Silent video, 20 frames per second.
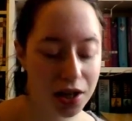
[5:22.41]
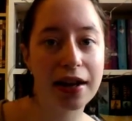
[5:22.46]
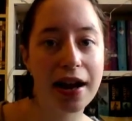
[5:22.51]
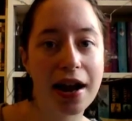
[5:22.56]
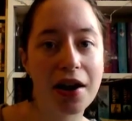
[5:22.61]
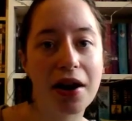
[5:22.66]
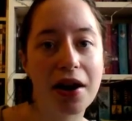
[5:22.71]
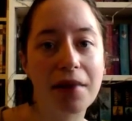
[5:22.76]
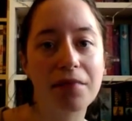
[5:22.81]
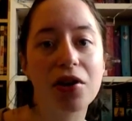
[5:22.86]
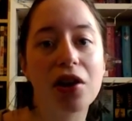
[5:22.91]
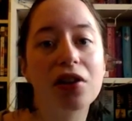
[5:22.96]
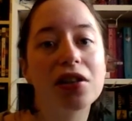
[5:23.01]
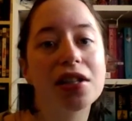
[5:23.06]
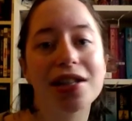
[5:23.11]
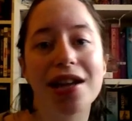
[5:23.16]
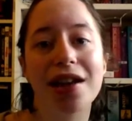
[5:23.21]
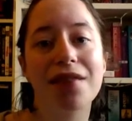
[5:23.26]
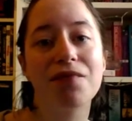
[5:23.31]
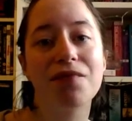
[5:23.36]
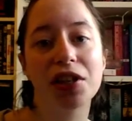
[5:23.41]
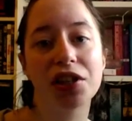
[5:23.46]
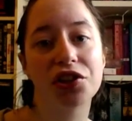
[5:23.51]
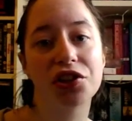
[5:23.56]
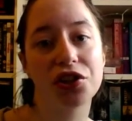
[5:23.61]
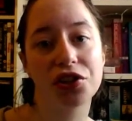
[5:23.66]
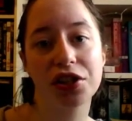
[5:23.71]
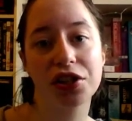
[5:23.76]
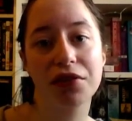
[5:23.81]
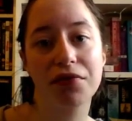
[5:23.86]
Now, I'm not saying this
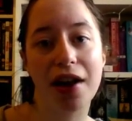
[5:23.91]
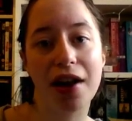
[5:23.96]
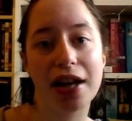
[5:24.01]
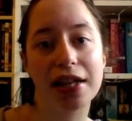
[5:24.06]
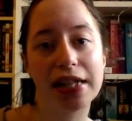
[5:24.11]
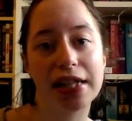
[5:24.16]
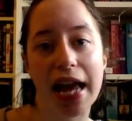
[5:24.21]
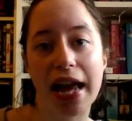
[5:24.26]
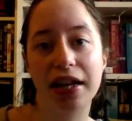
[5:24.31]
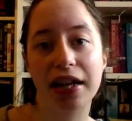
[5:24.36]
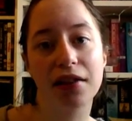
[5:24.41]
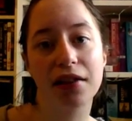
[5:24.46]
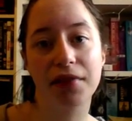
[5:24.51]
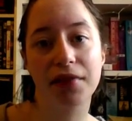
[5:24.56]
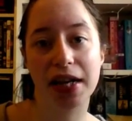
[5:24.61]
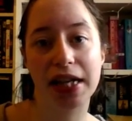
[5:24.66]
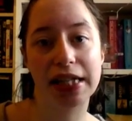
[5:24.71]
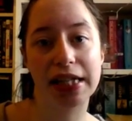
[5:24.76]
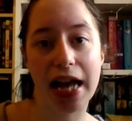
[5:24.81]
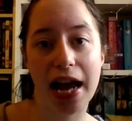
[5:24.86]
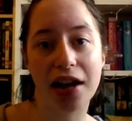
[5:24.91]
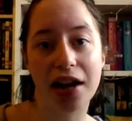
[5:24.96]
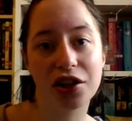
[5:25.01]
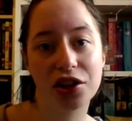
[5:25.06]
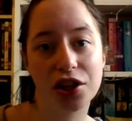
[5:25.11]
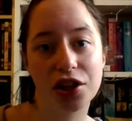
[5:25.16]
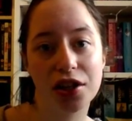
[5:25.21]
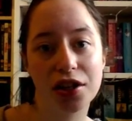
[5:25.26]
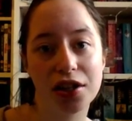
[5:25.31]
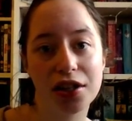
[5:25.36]
justifies any of his
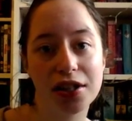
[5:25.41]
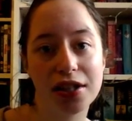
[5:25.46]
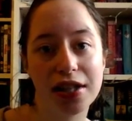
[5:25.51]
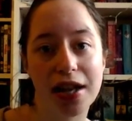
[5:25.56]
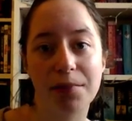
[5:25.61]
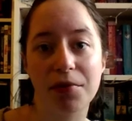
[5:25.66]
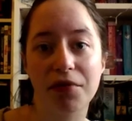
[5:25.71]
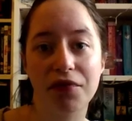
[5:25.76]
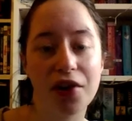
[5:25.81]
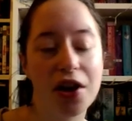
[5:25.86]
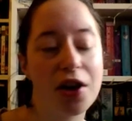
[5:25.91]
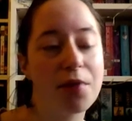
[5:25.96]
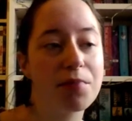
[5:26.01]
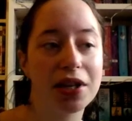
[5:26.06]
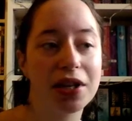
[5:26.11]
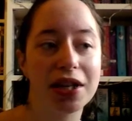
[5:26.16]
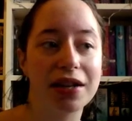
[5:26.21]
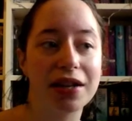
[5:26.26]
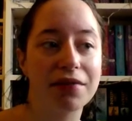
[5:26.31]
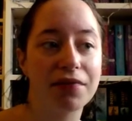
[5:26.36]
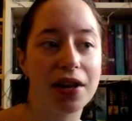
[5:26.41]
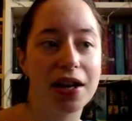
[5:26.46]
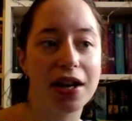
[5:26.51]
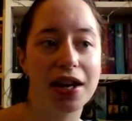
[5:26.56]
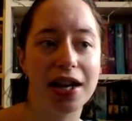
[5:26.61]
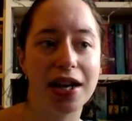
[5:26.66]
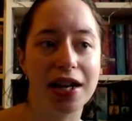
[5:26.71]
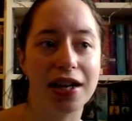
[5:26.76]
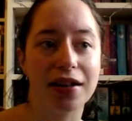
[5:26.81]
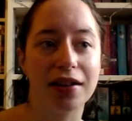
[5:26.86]
actions. I'm a firm believer
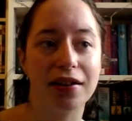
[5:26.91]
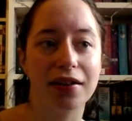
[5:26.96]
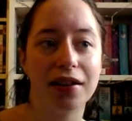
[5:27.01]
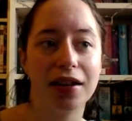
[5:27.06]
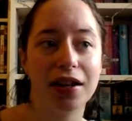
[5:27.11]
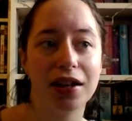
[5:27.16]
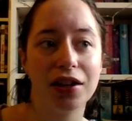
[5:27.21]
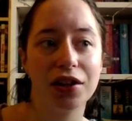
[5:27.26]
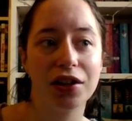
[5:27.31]
in,